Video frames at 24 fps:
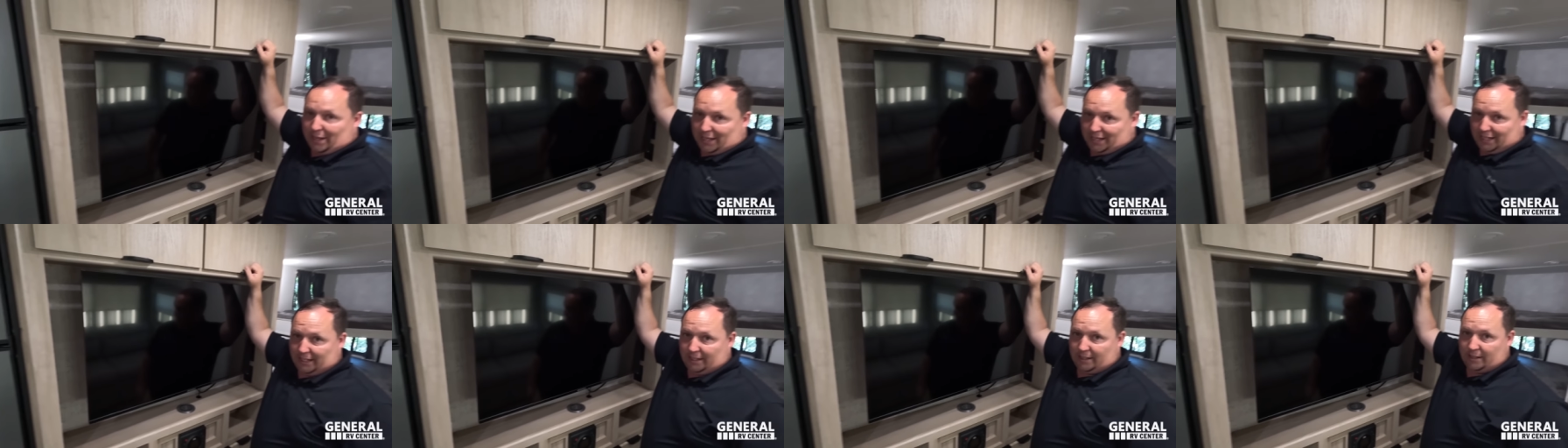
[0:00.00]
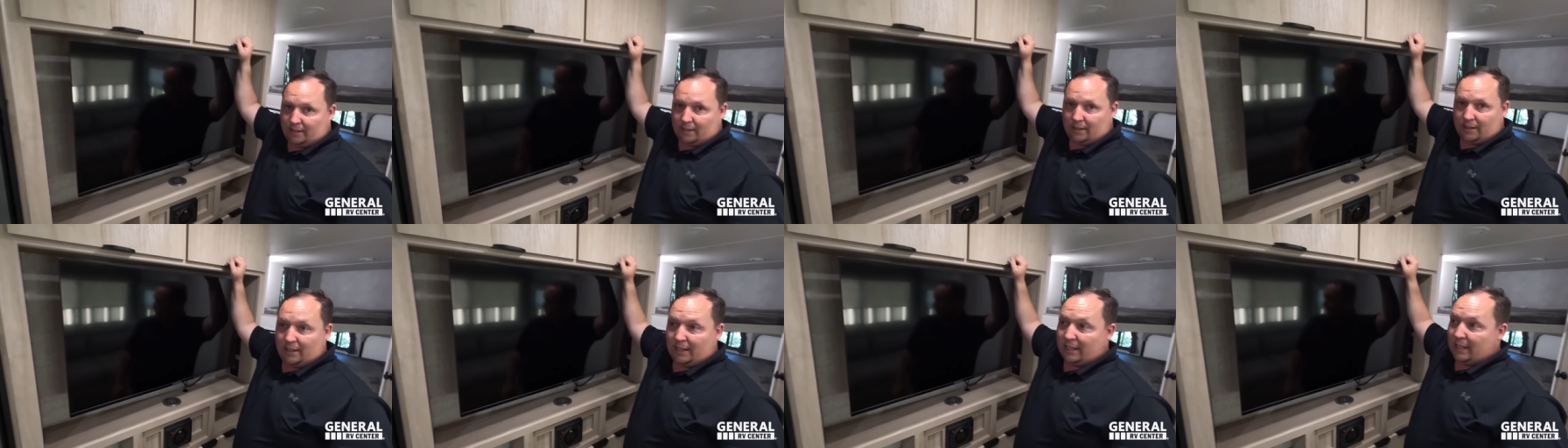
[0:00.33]
Minnie.
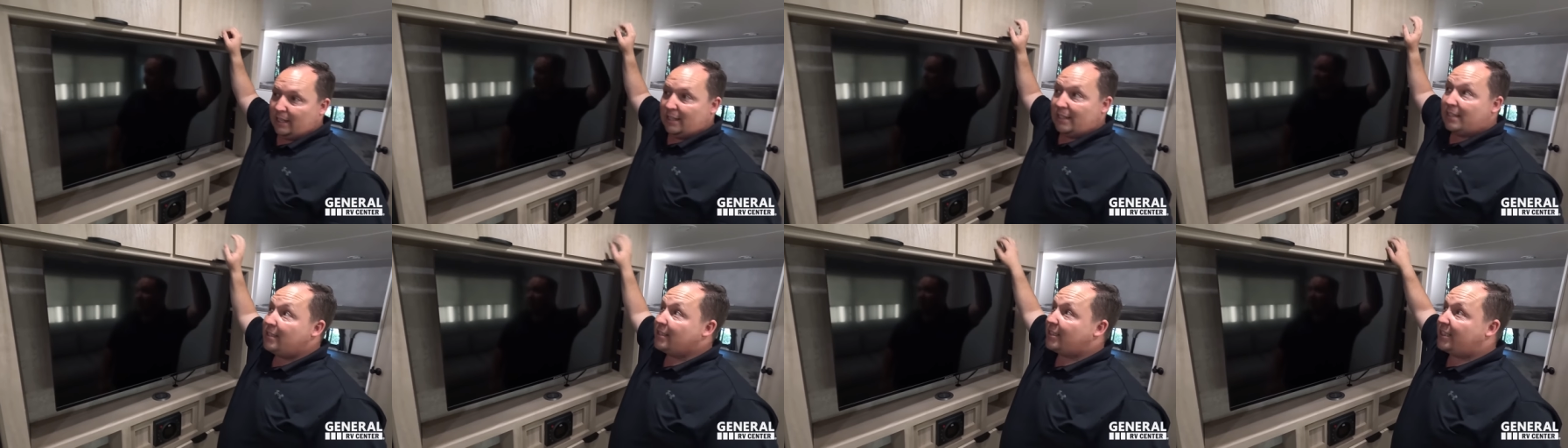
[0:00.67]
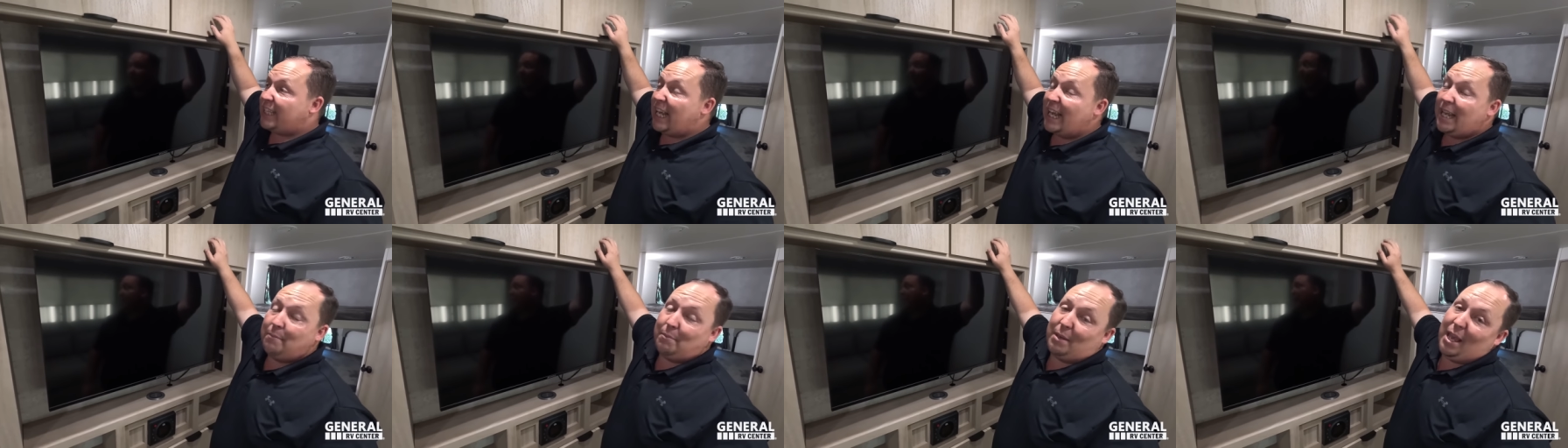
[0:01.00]
Right.
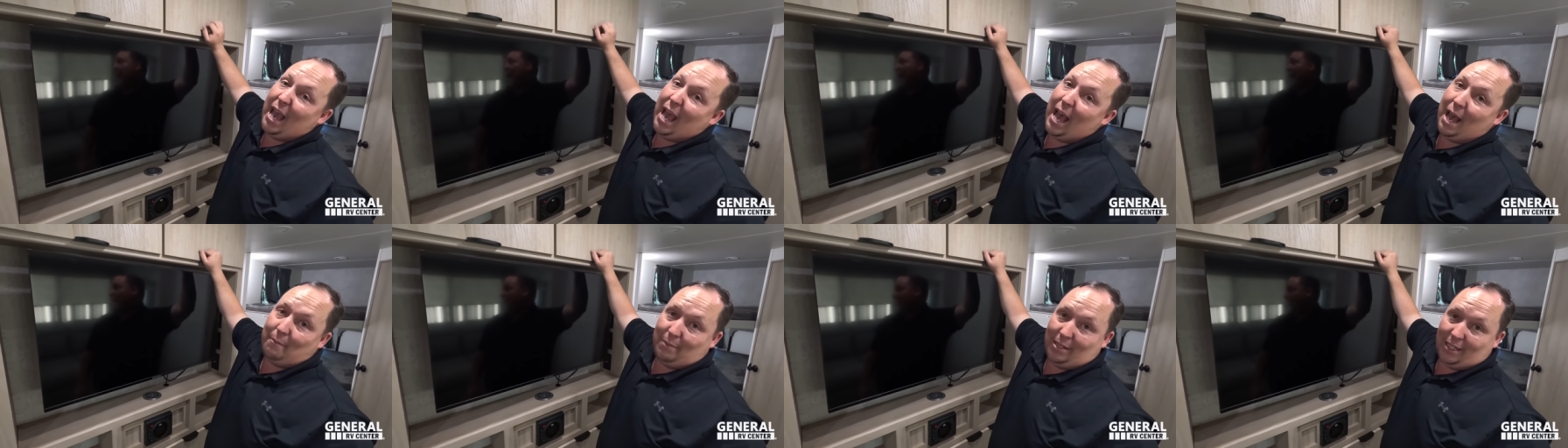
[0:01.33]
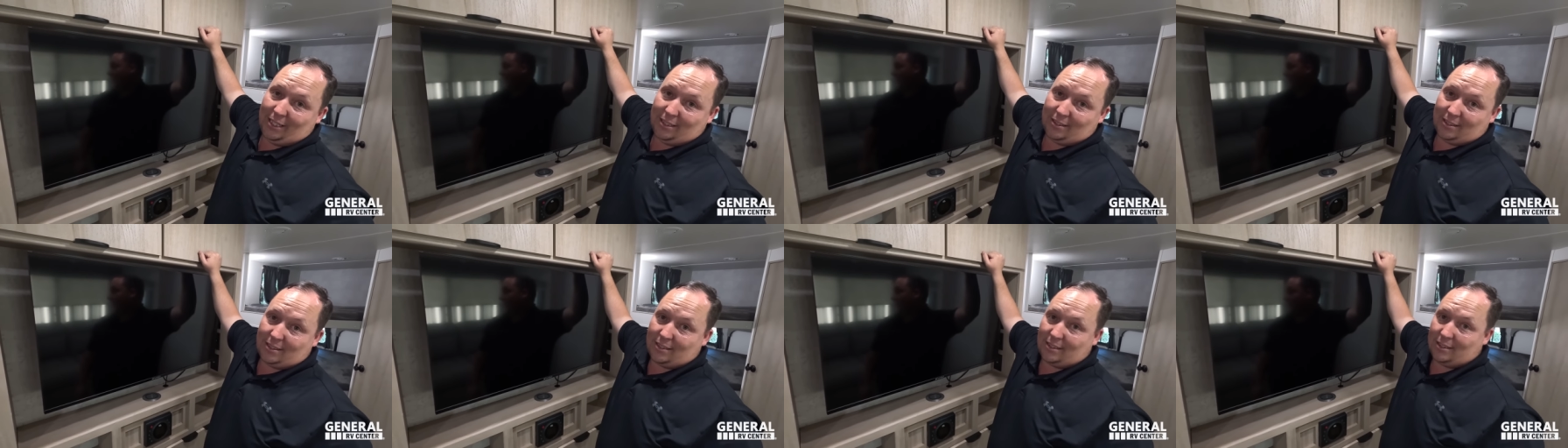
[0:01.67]
Same
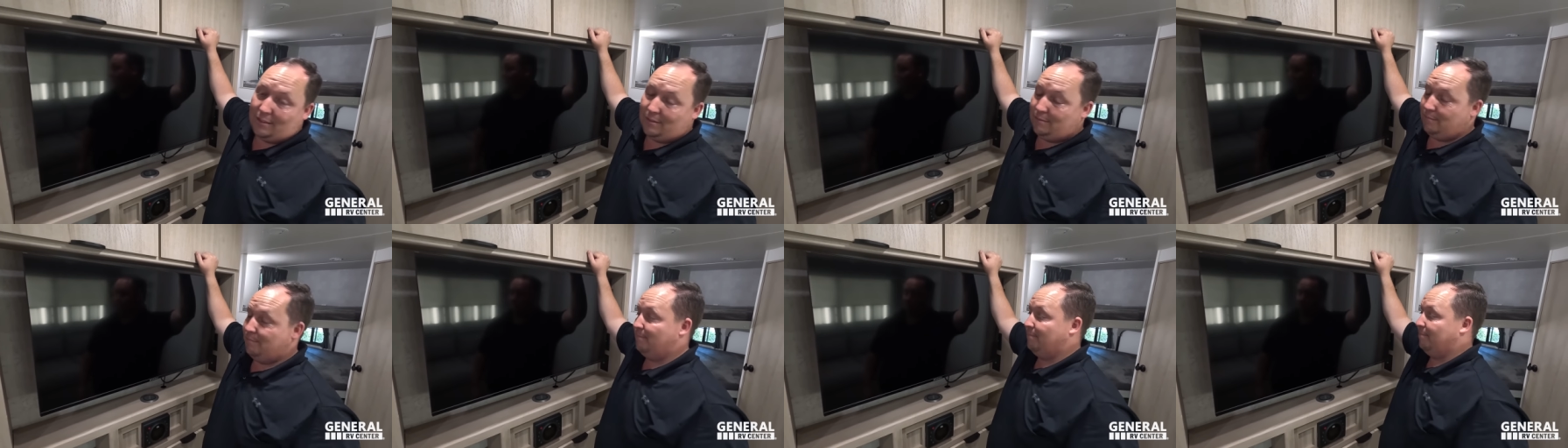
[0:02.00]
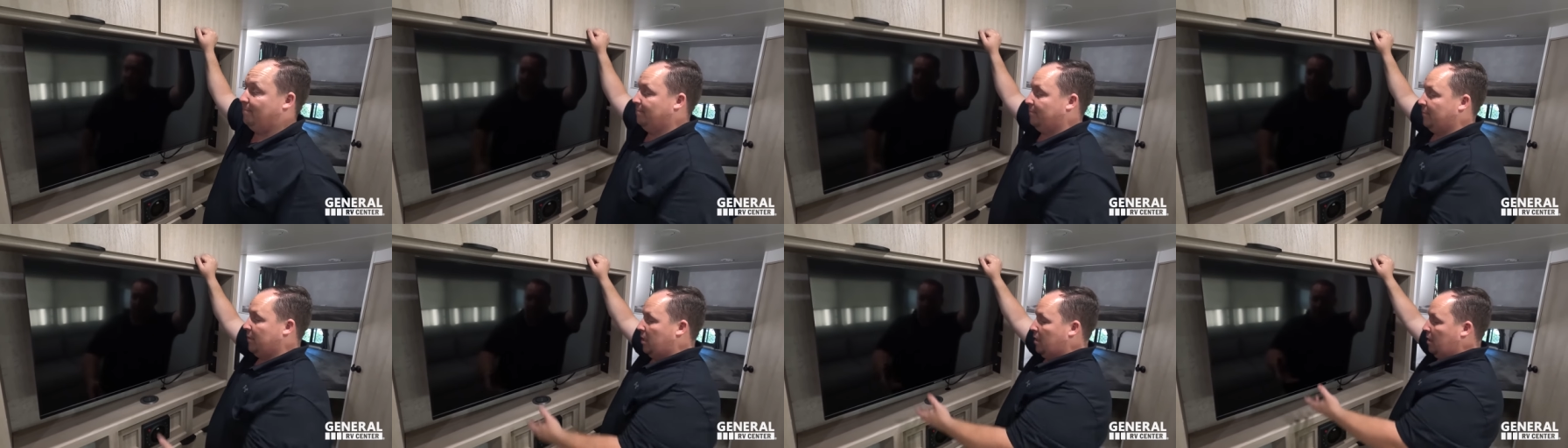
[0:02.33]
cabinets.
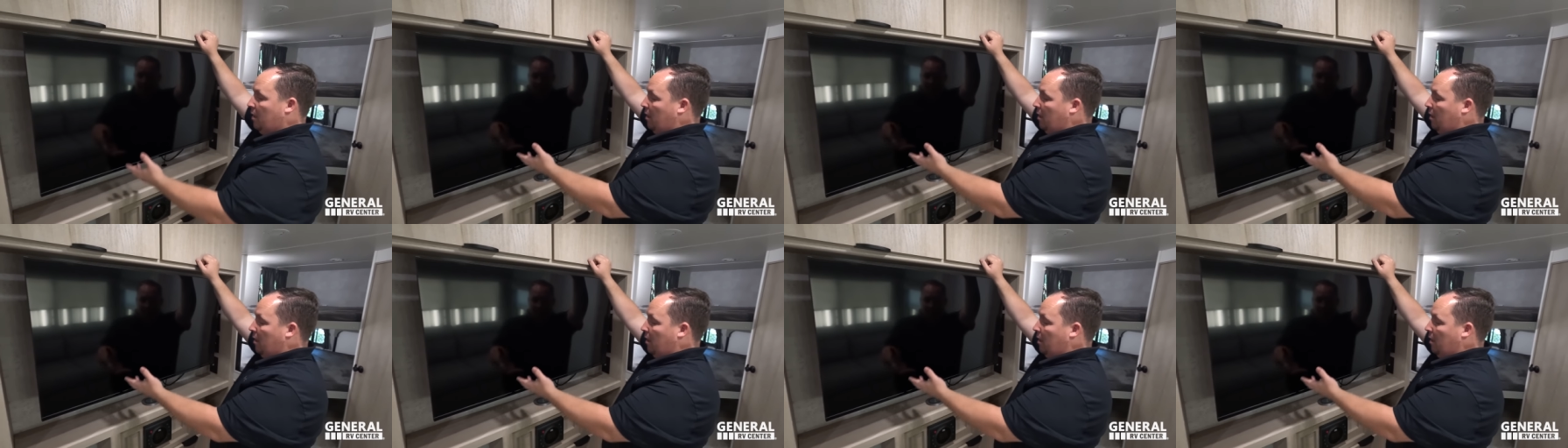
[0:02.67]
Right.